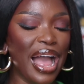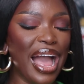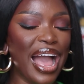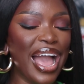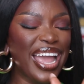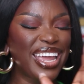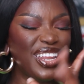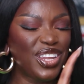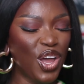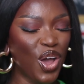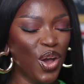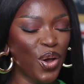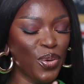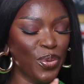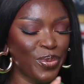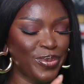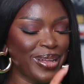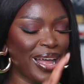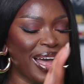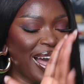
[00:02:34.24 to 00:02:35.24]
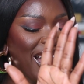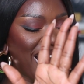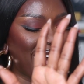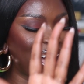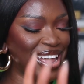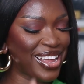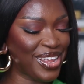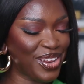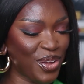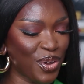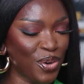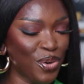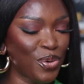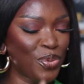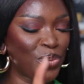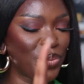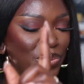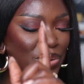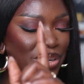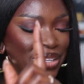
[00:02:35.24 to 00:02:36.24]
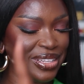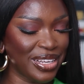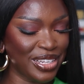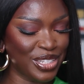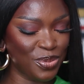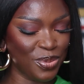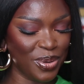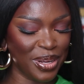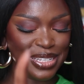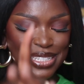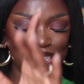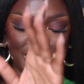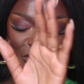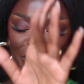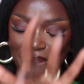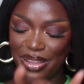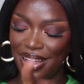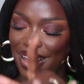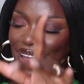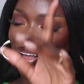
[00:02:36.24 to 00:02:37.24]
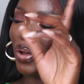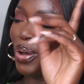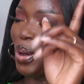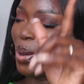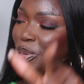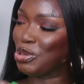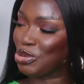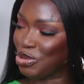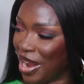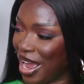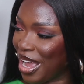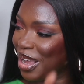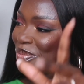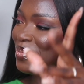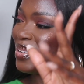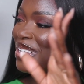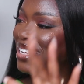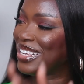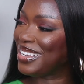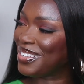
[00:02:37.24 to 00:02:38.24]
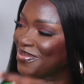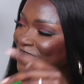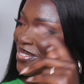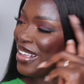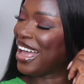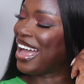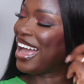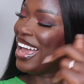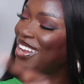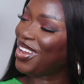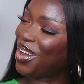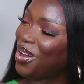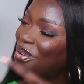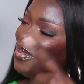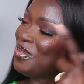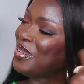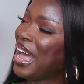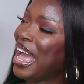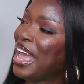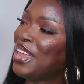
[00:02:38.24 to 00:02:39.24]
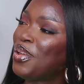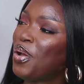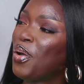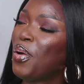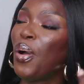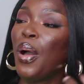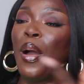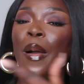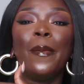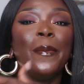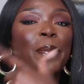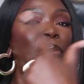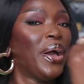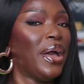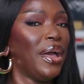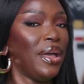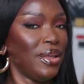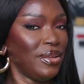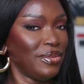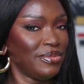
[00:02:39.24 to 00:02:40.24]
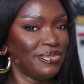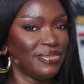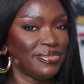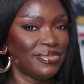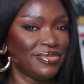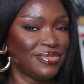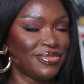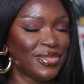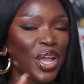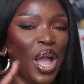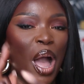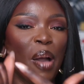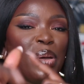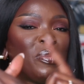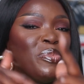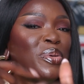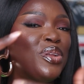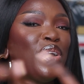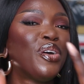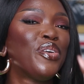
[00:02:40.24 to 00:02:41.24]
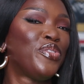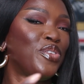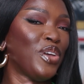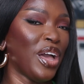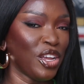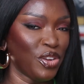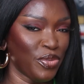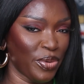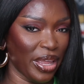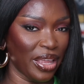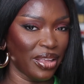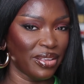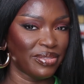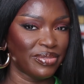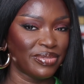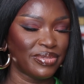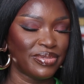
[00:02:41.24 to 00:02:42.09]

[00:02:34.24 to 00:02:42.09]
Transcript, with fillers: I know, with this one, some of y'all gonna drag me. I know, but comment below if you agree.